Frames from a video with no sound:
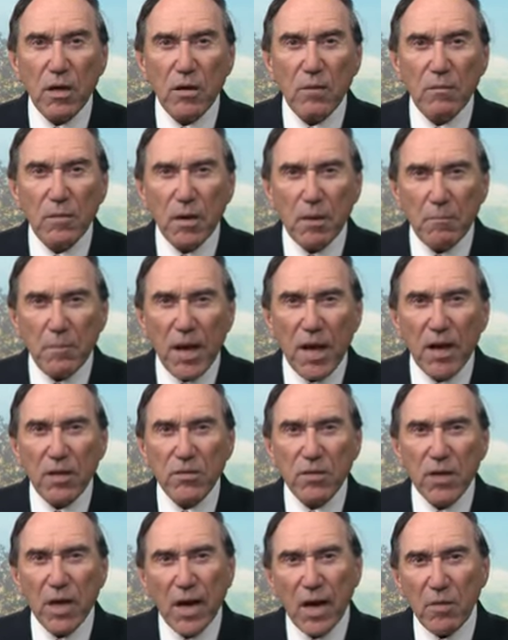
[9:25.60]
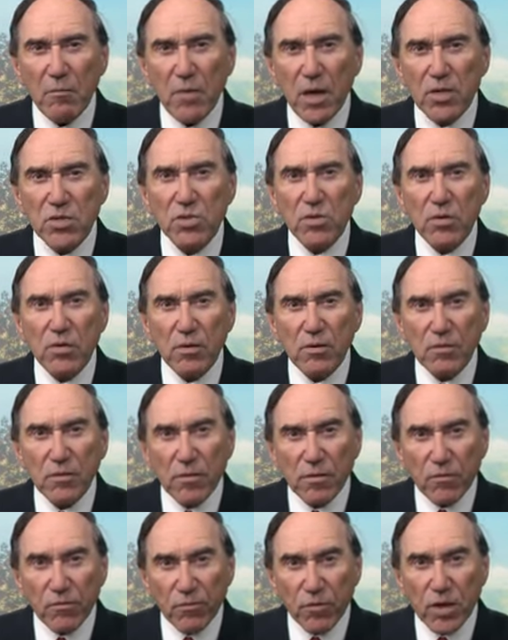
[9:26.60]
about how much
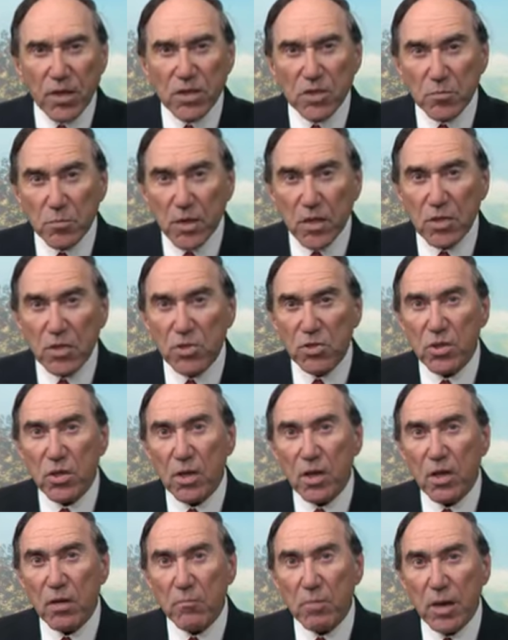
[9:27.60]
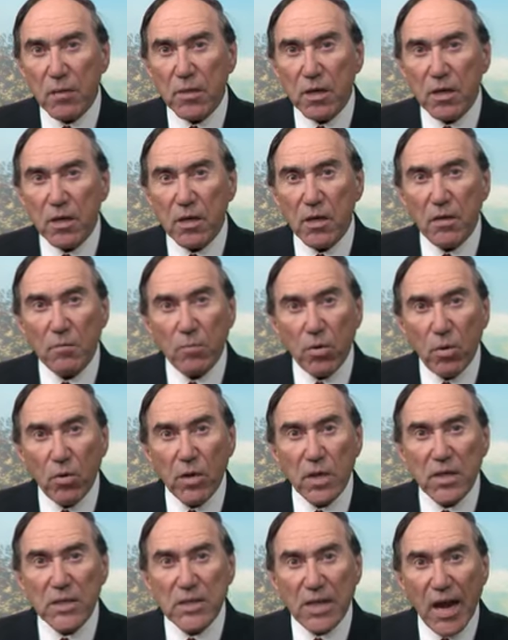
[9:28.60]
free speech public
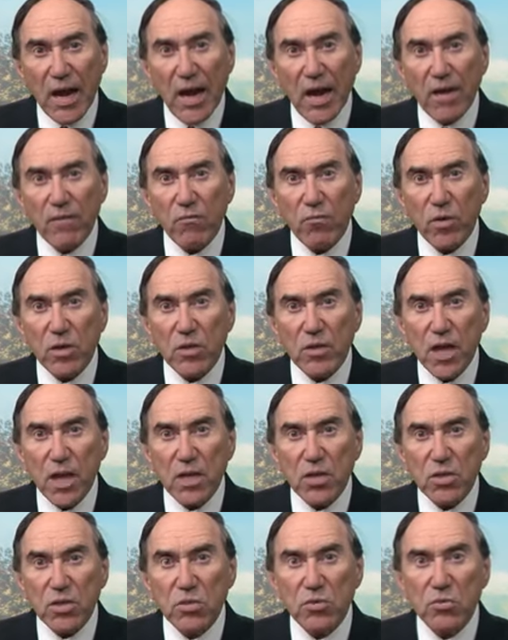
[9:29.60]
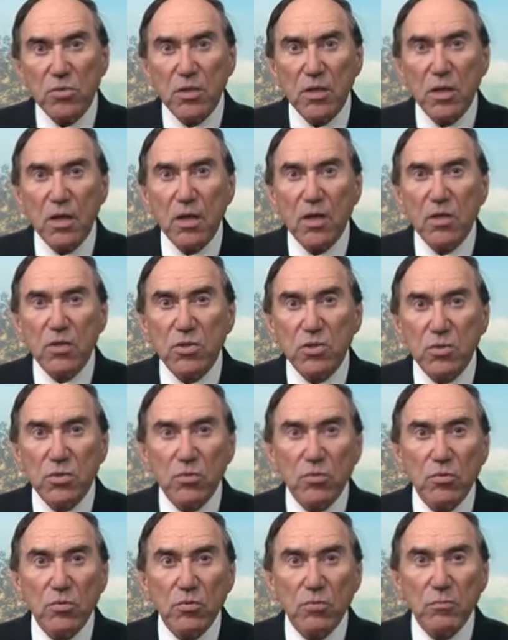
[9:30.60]
employees have when they use
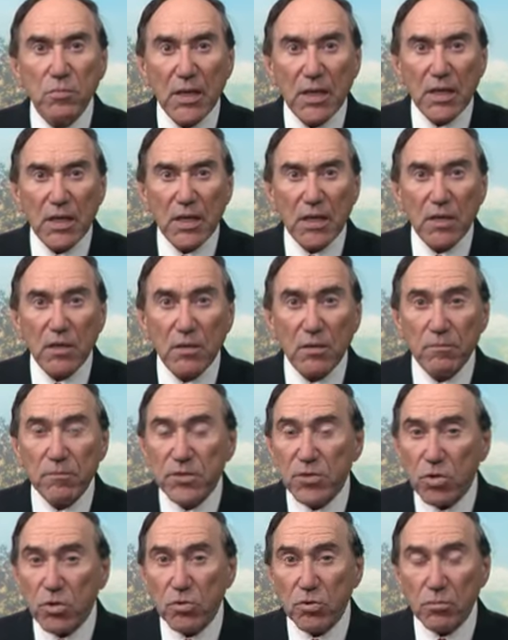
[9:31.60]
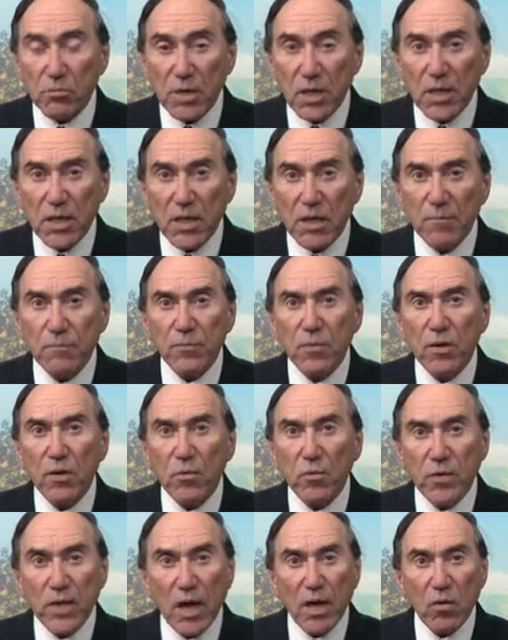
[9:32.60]
school media, social media.
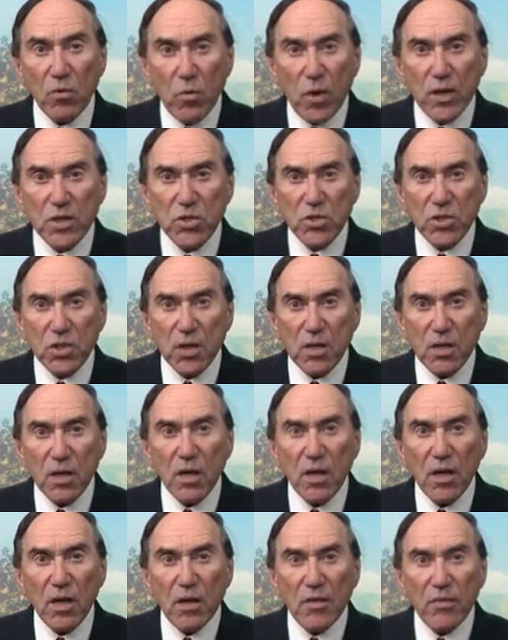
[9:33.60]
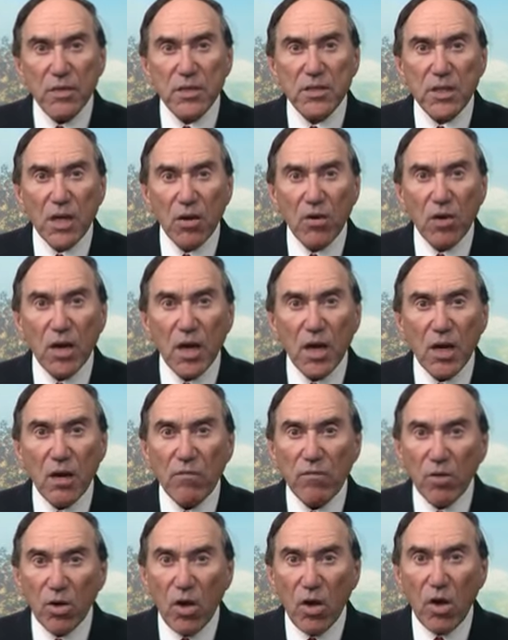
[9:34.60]
Without question, this area of
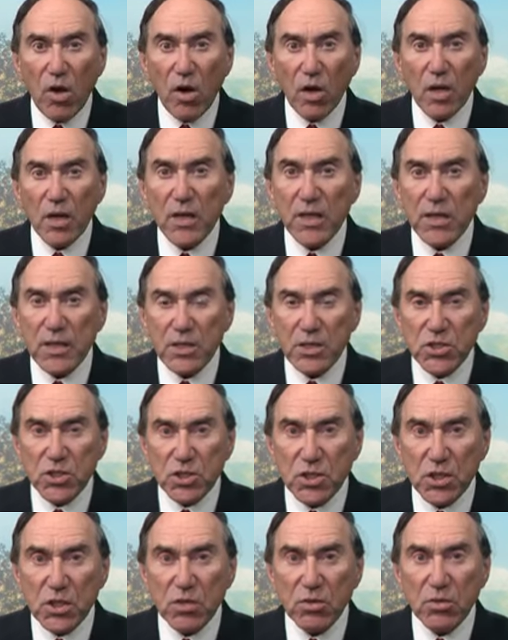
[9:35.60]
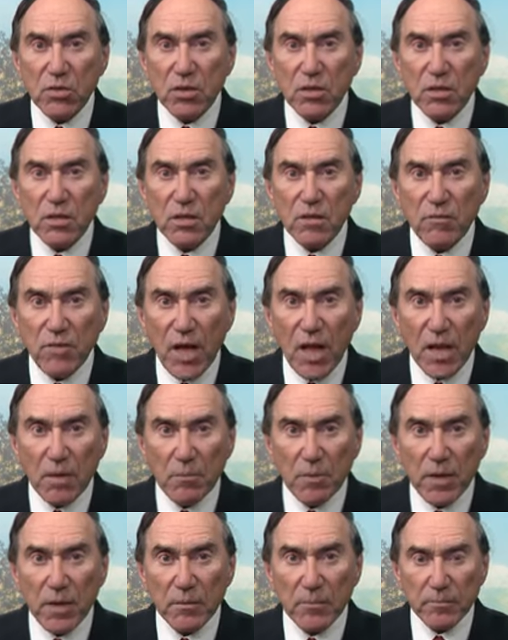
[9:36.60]
law is still
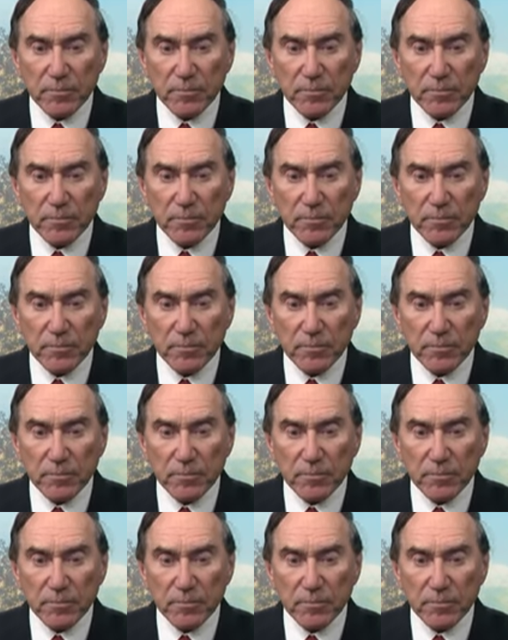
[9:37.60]
developing.